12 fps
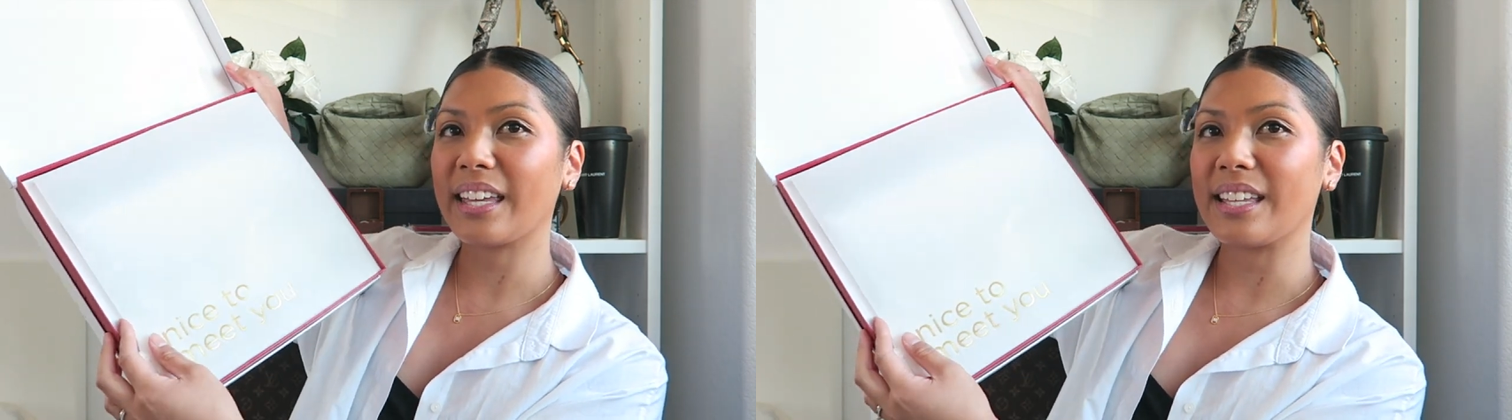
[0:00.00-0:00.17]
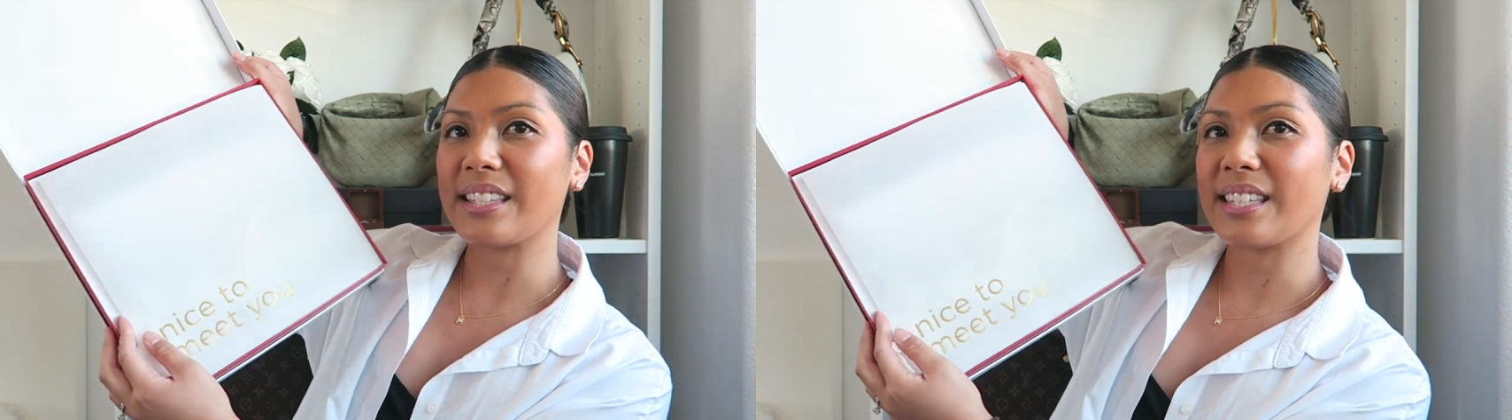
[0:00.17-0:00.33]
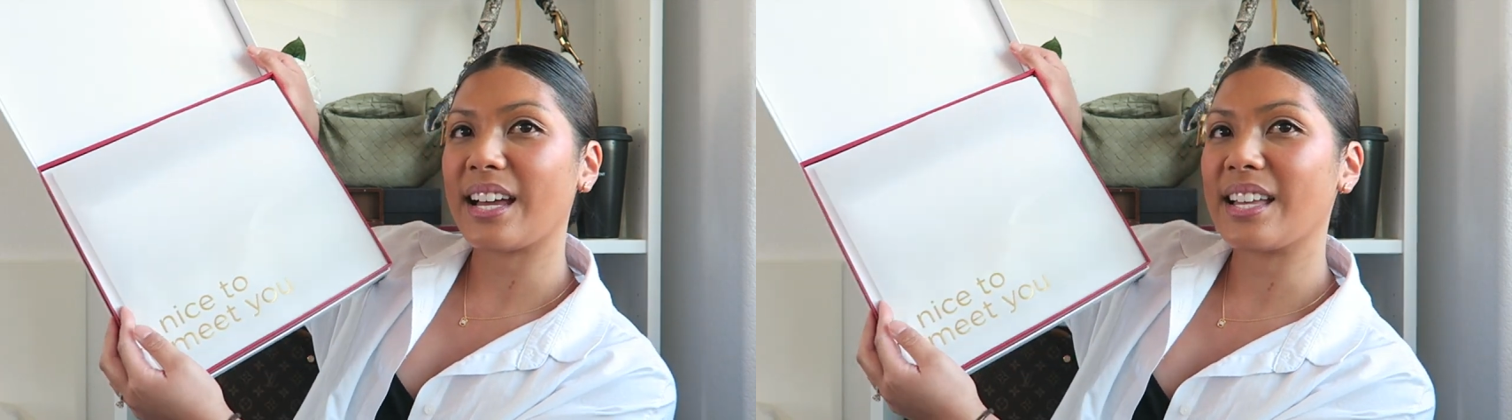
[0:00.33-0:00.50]

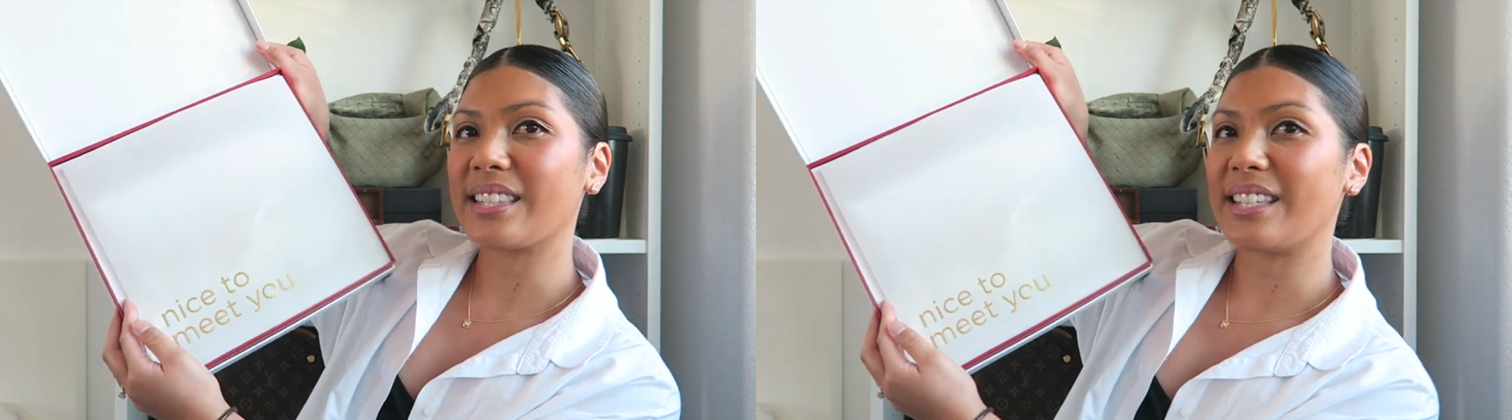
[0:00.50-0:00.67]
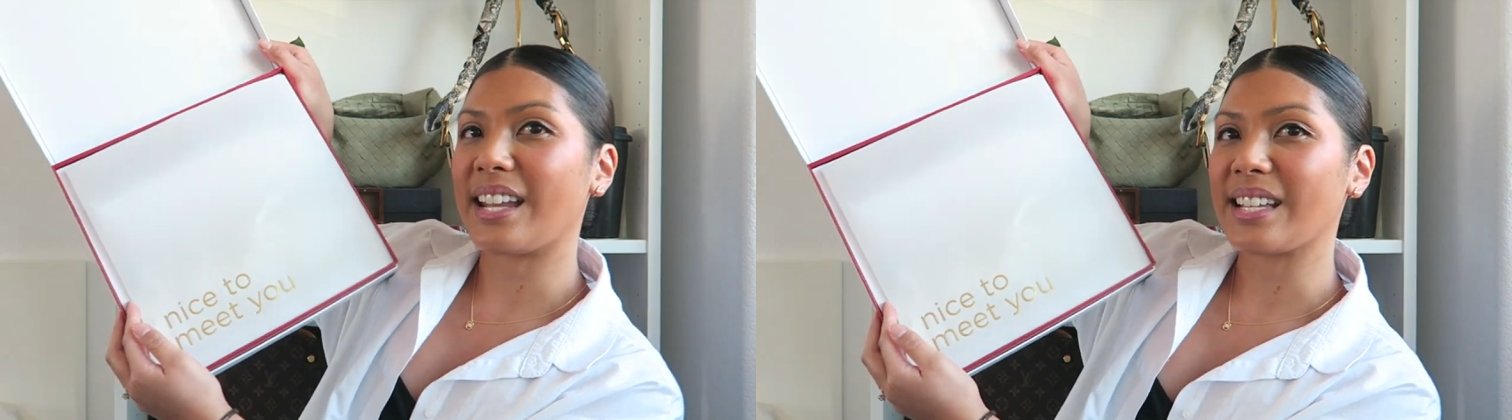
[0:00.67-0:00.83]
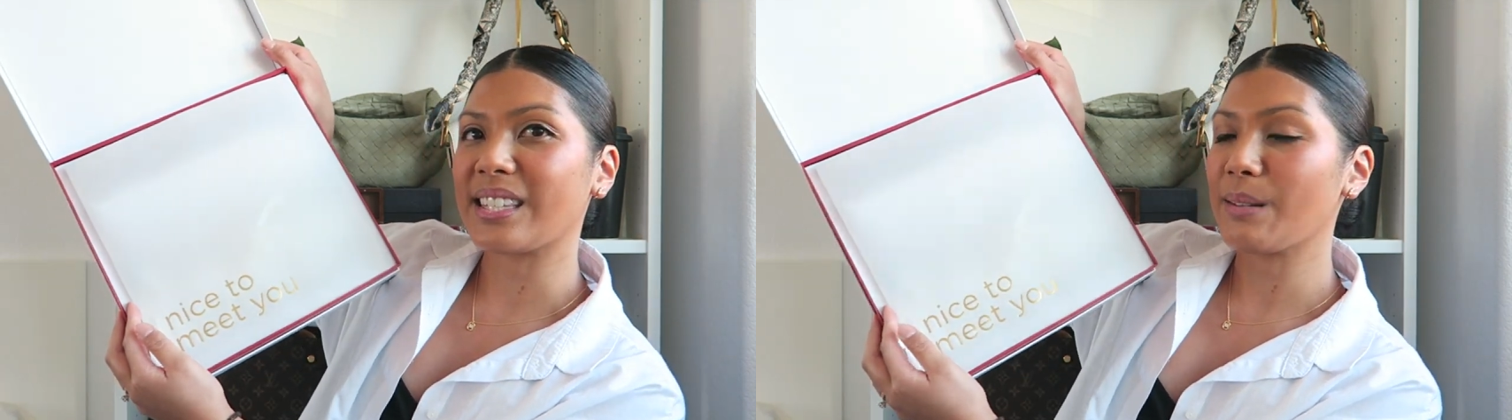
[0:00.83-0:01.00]
It says,
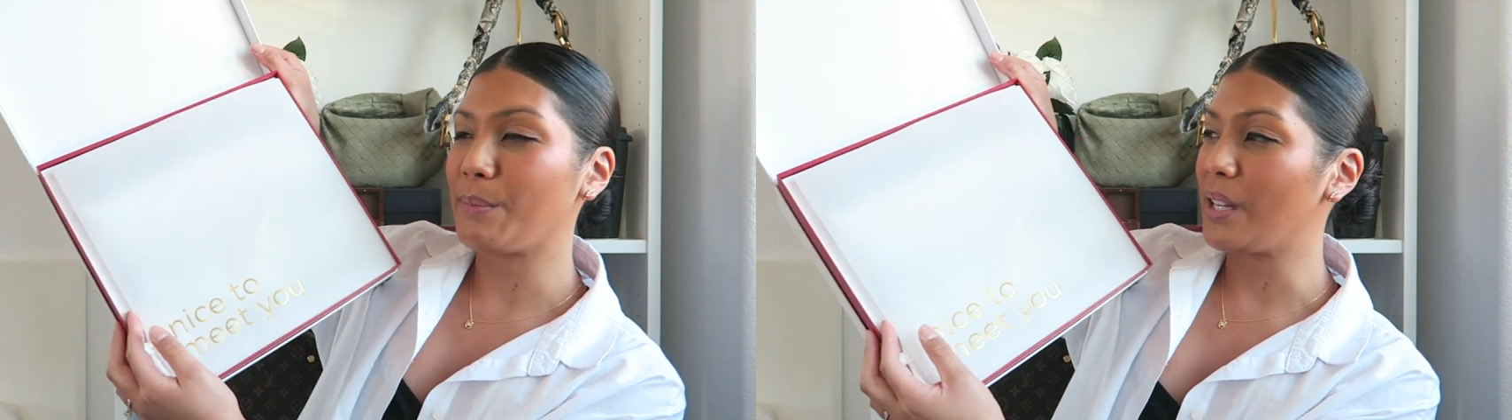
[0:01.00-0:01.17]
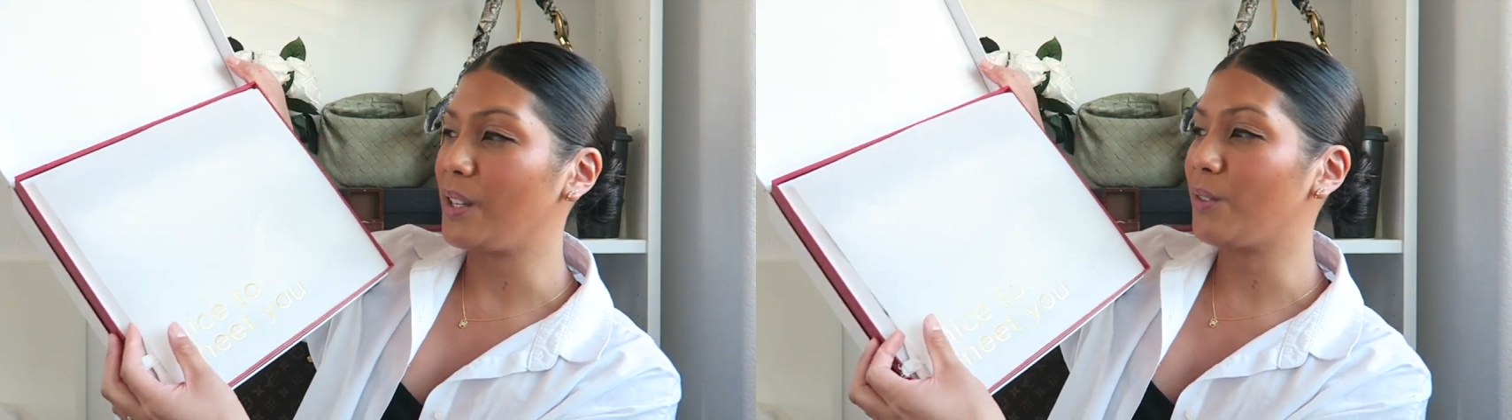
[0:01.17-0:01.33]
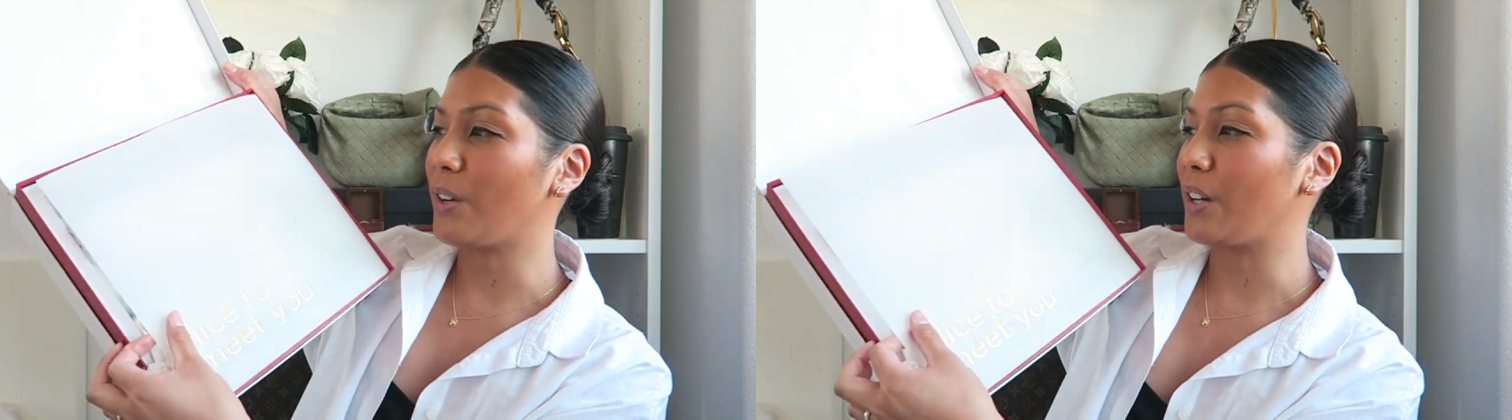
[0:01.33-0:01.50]
nice to
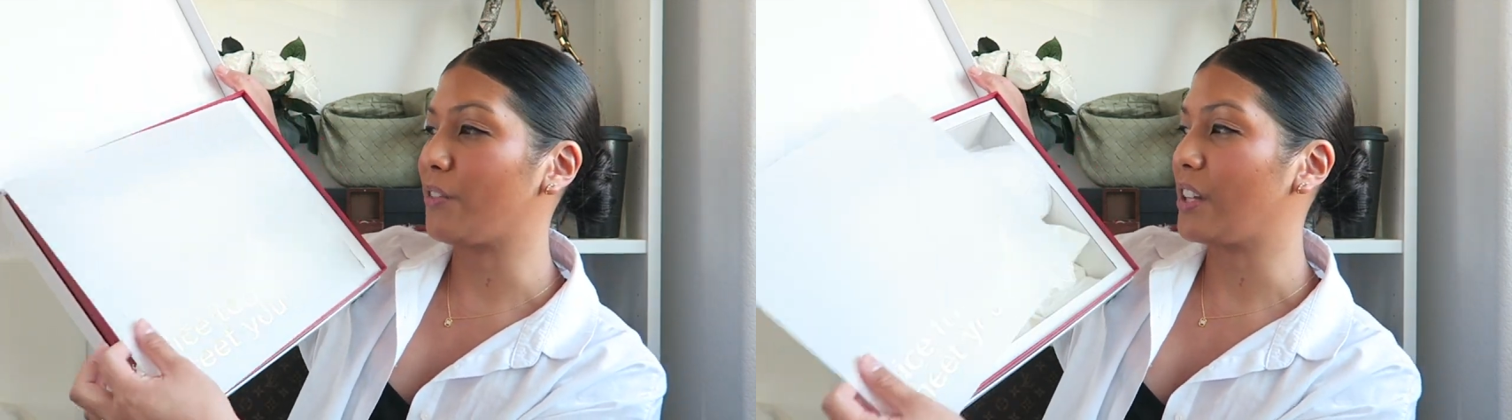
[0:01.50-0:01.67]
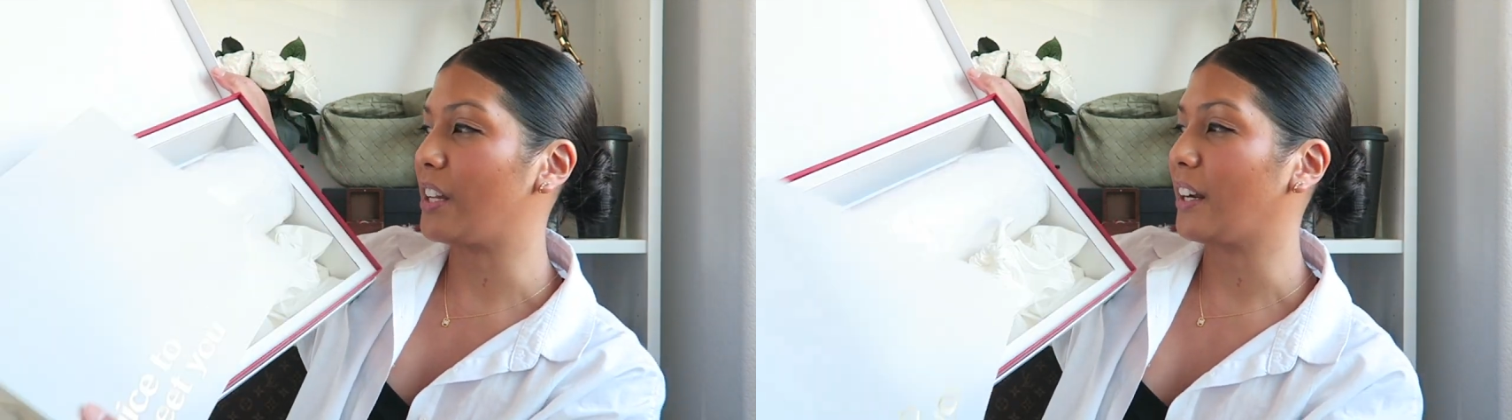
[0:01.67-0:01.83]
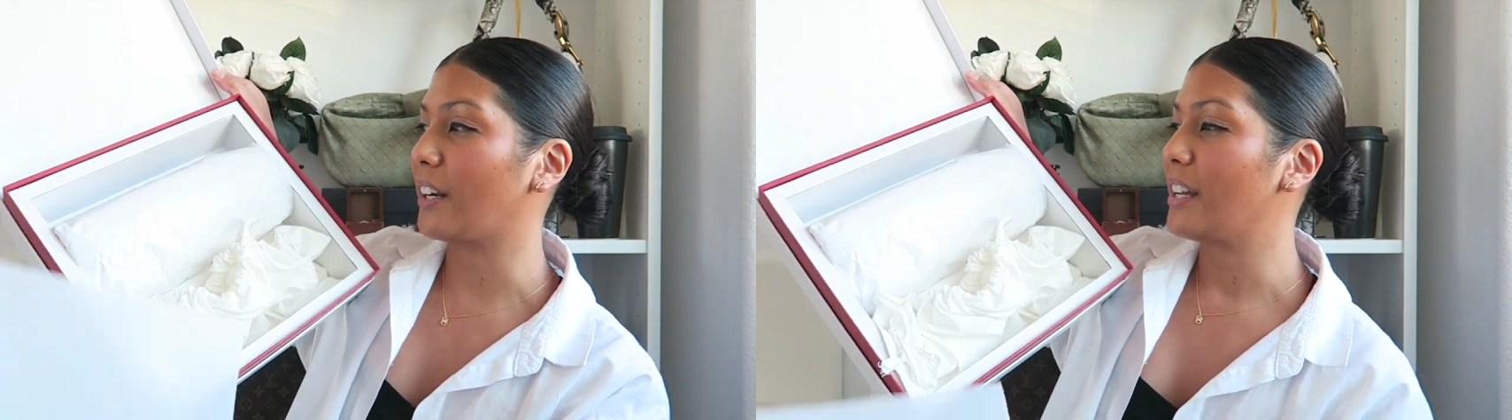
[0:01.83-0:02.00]
meet you right over
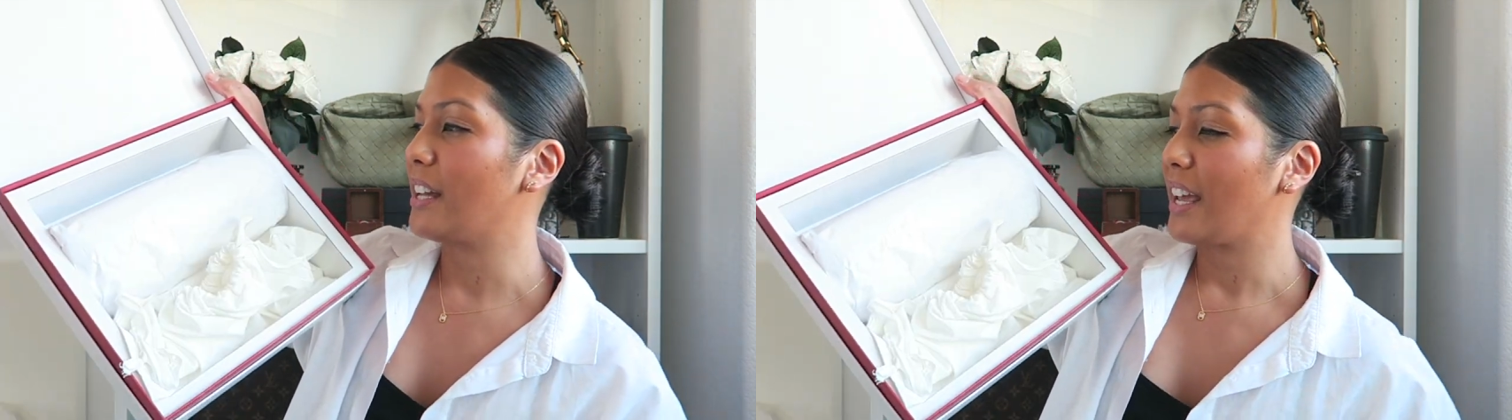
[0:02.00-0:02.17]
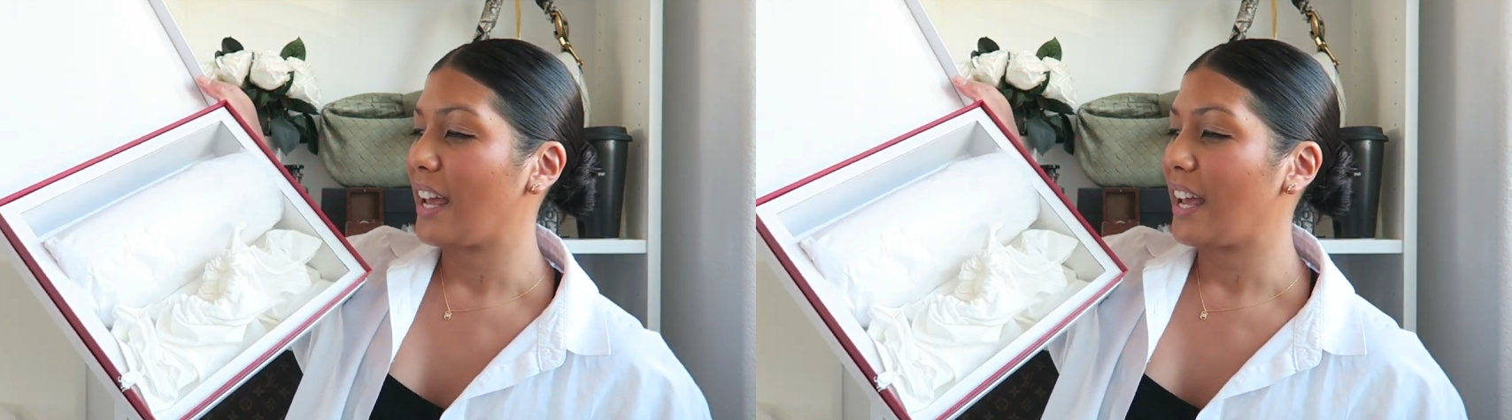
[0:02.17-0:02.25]
here.